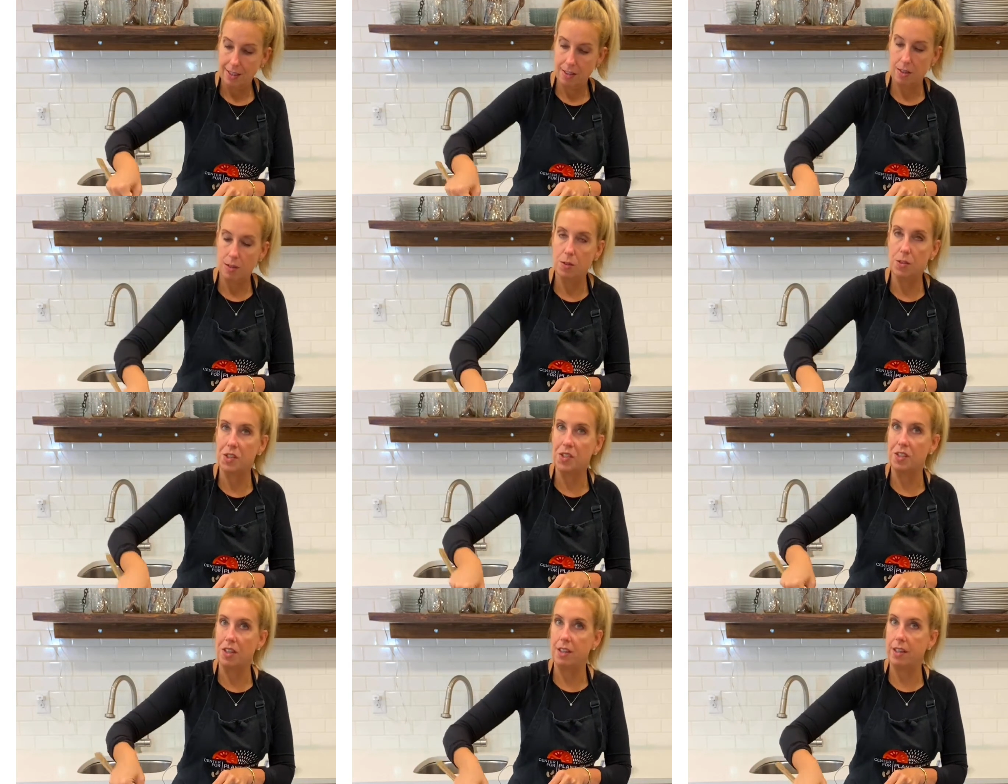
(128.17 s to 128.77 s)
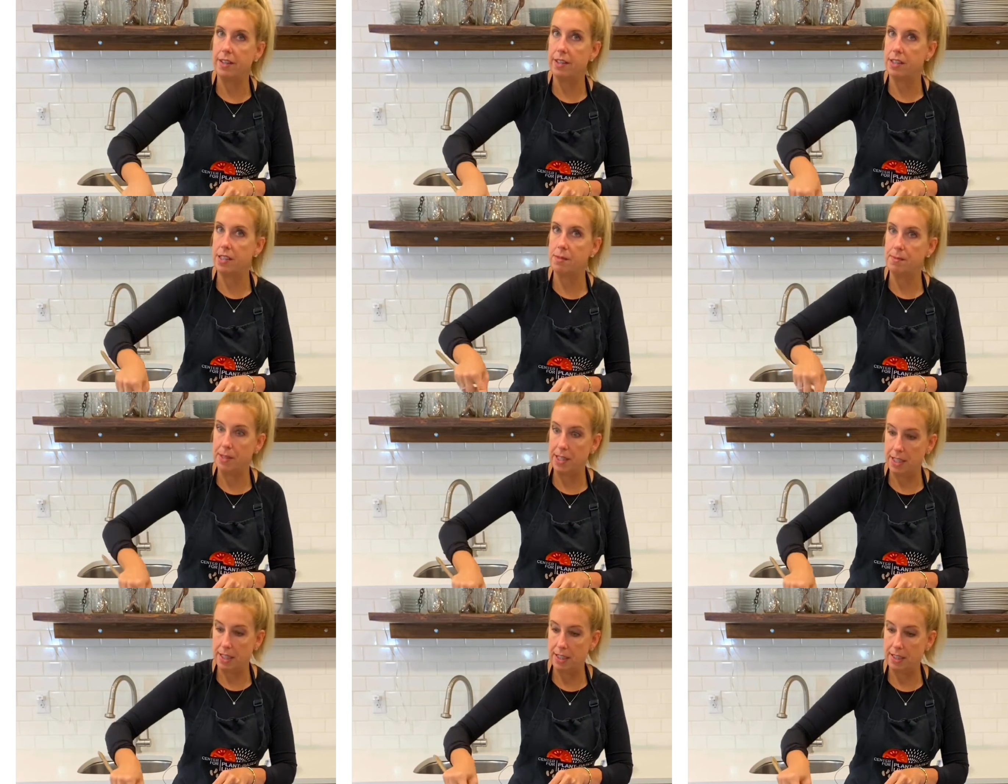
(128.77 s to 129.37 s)
Oh, it's starting to
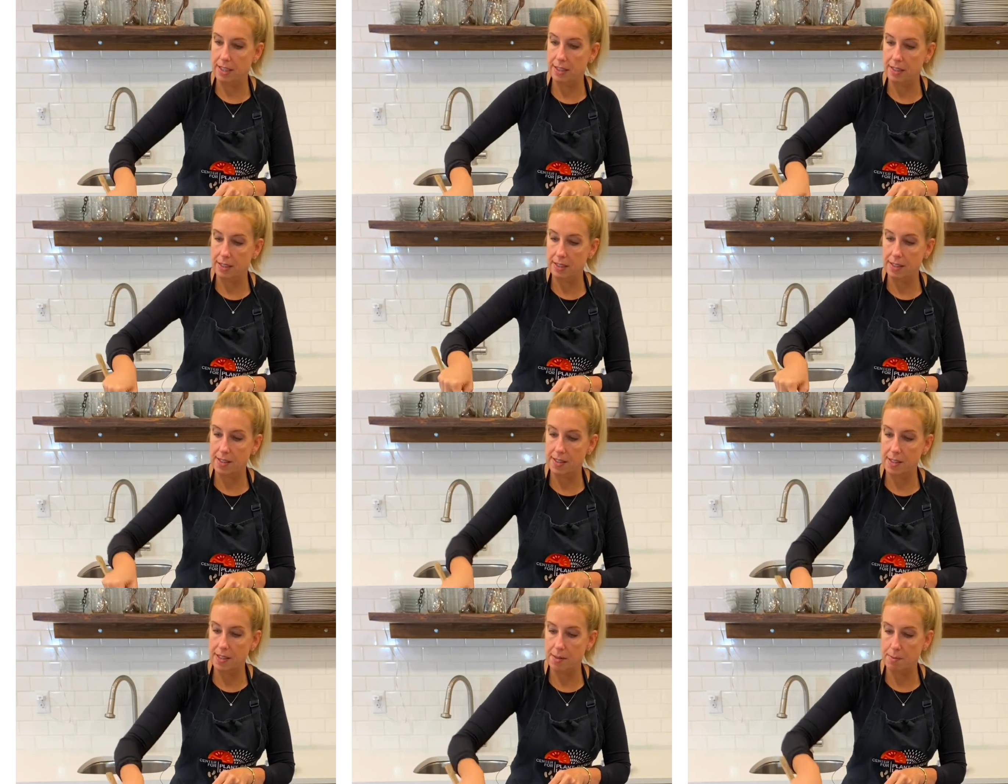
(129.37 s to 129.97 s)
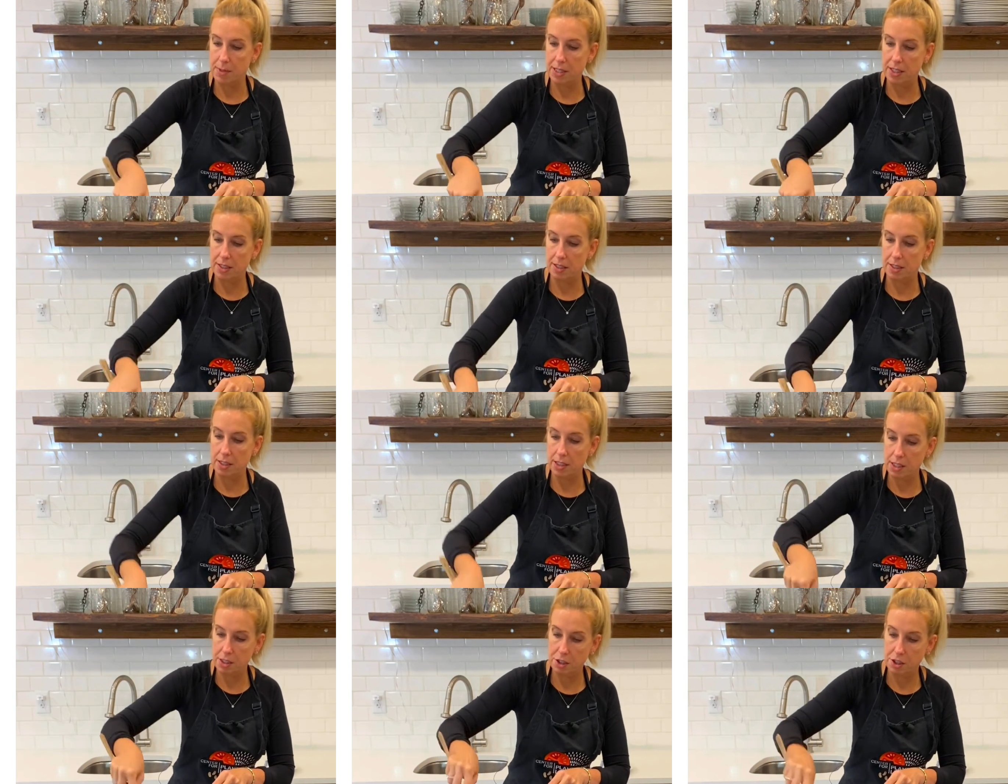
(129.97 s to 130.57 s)
smell
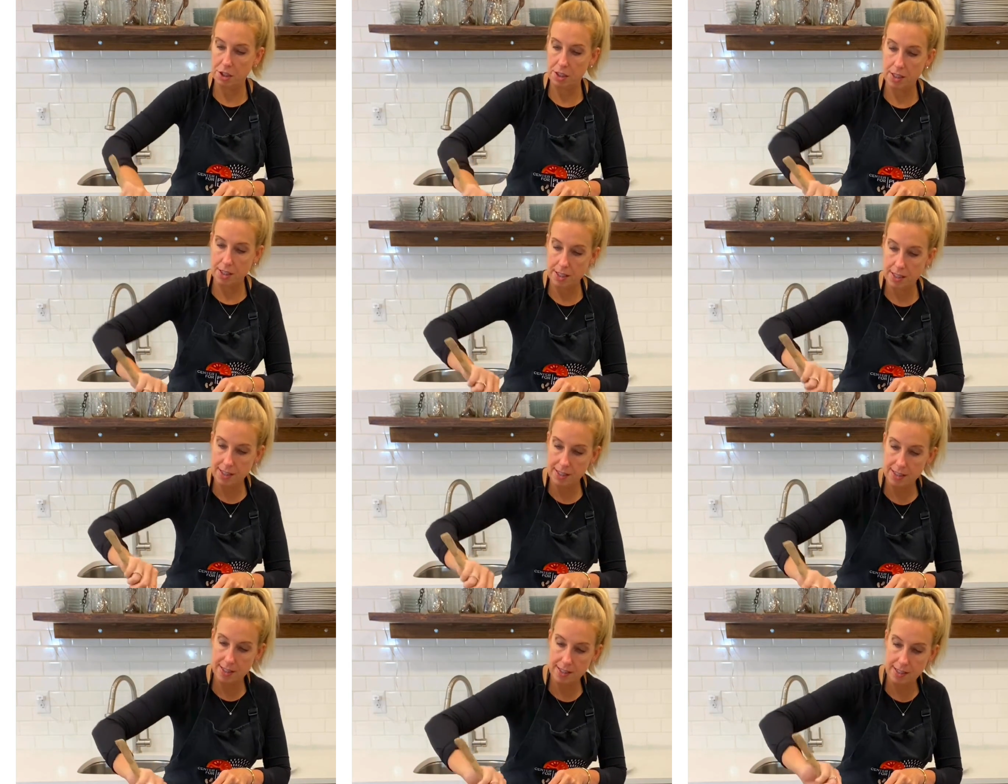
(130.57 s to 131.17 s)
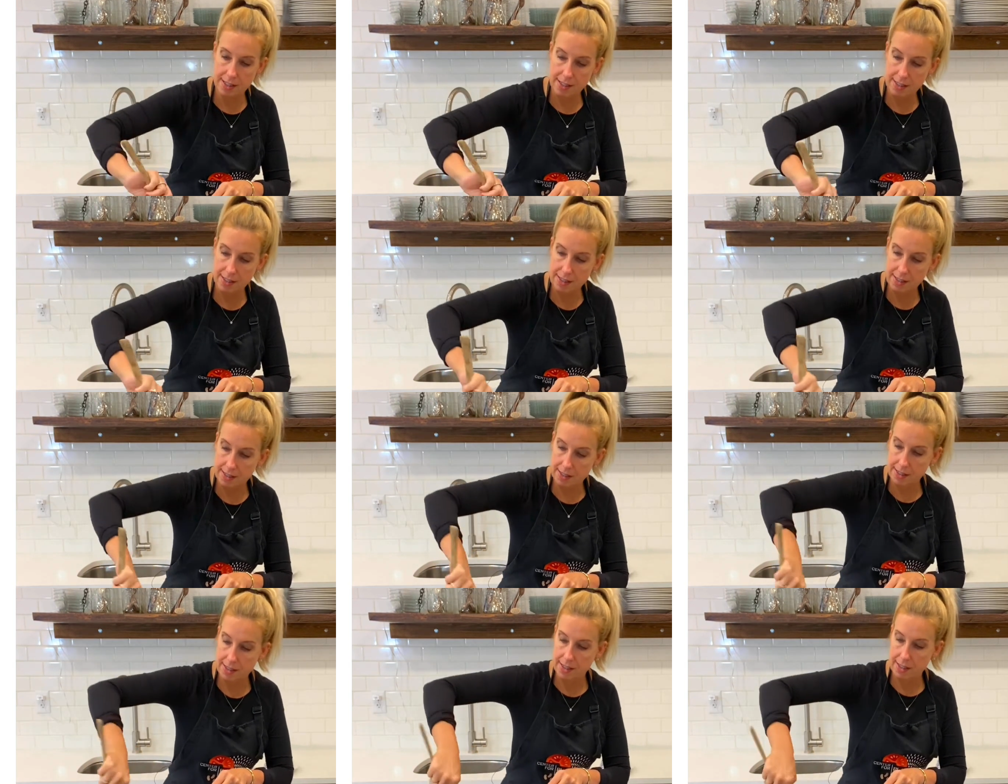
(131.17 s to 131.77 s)

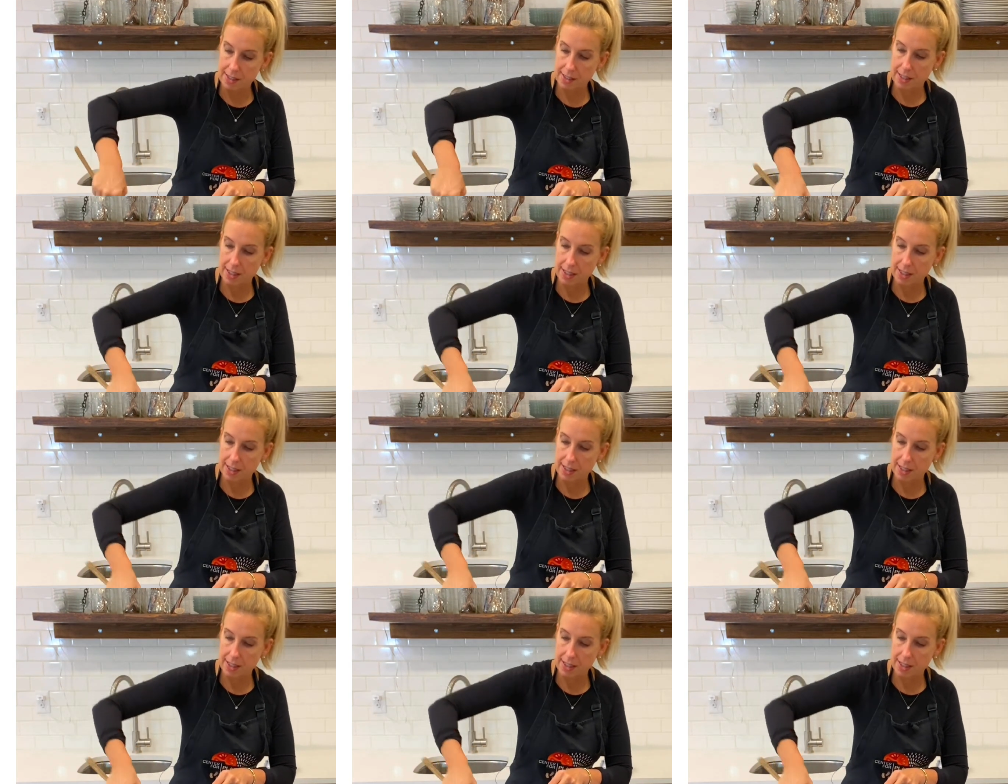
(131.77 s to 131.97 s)
delicious.